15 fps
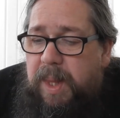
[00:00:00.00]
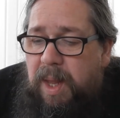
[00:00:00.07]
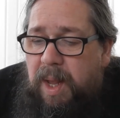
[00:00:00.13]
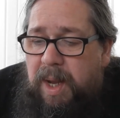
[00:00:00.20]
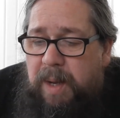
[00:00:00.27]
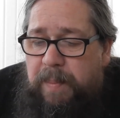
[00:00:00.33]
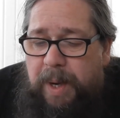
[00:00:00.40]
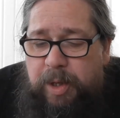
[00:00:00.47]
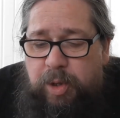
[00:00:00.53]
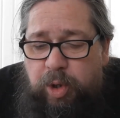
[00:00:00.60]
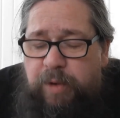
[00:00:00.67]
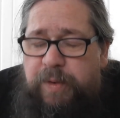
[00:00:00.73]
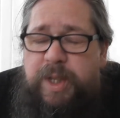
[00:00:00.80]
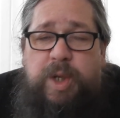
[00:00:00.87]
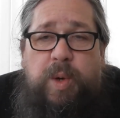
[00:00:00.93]
I don't
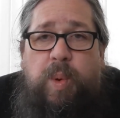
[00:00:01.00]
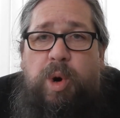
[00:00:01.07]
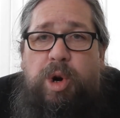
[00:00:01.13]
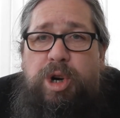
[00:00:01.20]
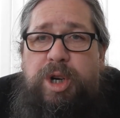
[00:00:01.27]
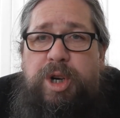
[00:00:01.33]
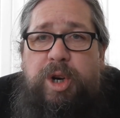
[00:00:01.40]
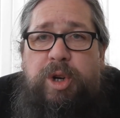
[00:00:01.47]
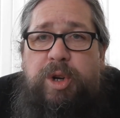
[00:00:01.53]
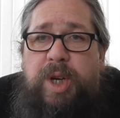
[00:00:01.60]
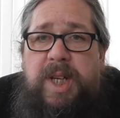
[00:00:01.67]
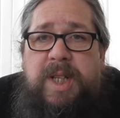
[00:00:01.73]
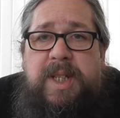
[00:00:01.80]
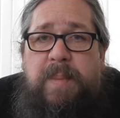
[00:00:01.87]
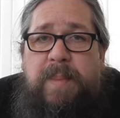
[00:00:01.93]
know if it's Quorn or who
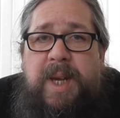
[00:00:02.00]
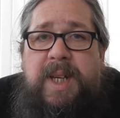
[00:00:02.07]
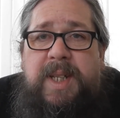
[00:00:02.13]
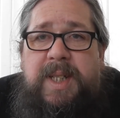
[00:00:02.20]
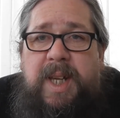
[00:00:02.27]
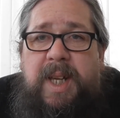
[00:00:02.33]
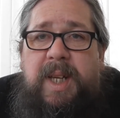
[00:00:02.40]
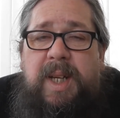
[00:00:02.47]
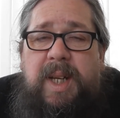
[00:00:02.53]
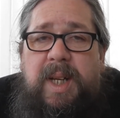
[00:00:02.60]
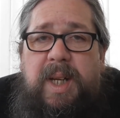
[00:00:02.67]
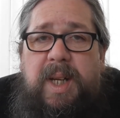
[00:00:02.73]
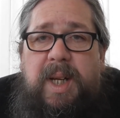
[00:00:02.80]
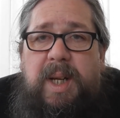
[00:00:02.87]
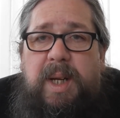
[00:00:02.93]
it is that makes it,
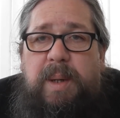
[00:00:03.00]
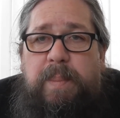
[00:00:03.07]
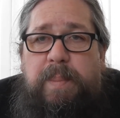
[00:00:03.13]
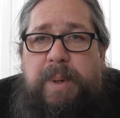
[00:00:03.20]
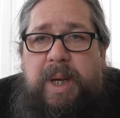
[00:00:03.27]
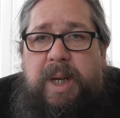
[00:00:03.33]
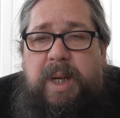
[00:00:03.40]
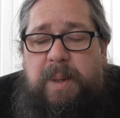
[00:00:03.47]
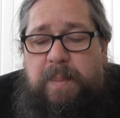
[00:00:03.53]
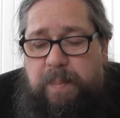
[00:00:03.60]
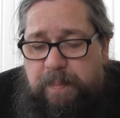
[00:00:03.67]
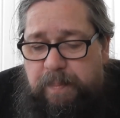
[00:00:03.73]
but